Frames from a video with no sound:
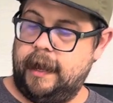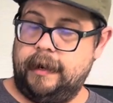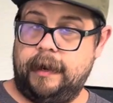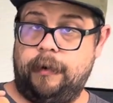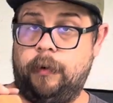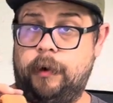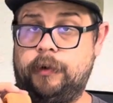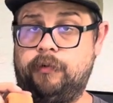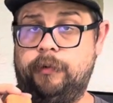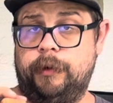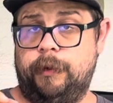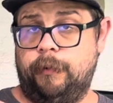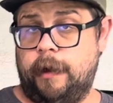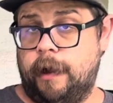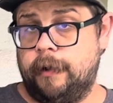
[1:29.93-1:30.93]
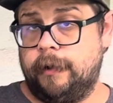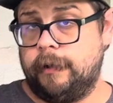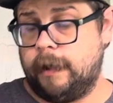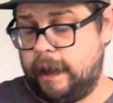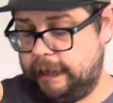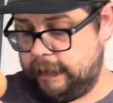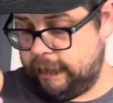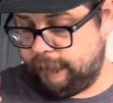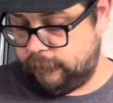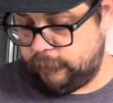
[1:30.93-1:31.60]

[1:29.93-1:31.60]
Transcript: and they worked really well. I did it for